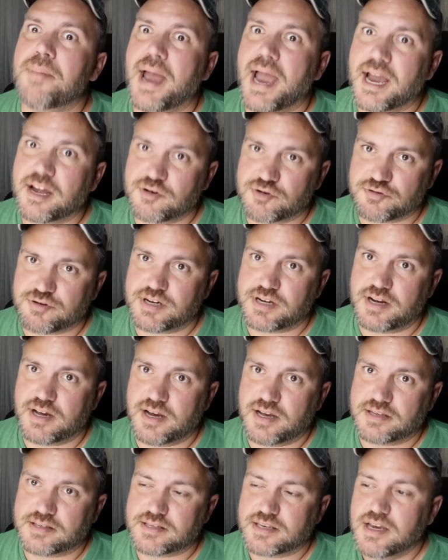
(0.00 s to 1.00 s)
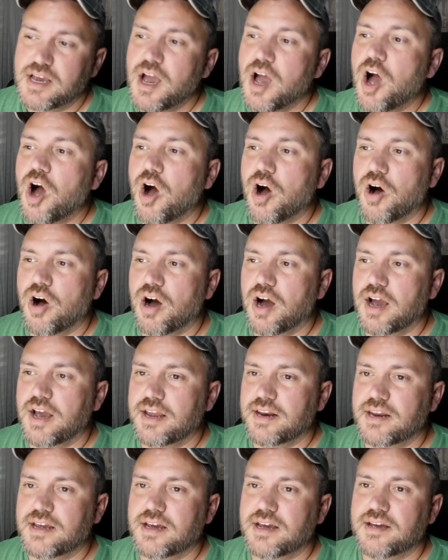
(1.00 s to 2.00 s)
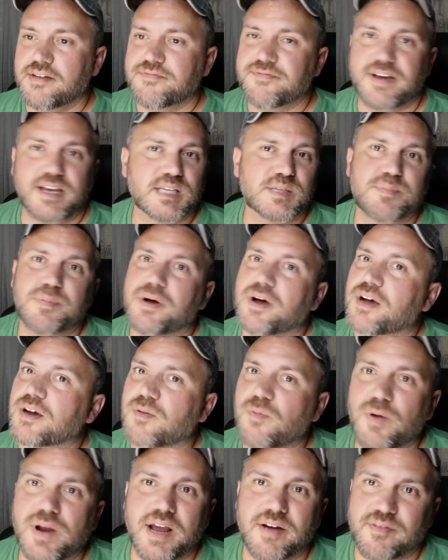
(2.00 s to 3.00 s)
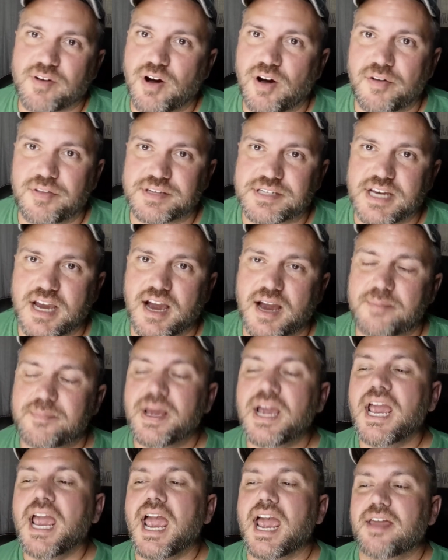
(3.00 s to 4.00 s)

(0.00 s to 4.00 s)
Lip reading: badgering us on Facebook, whatever, all the time.